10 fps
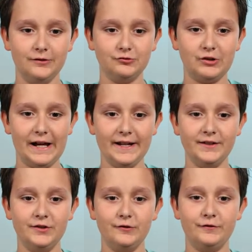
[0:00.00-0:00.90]

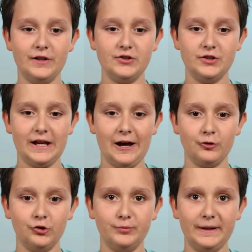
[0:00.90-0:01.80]
like to fish in
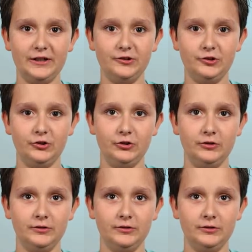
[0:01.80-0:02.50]
outer space?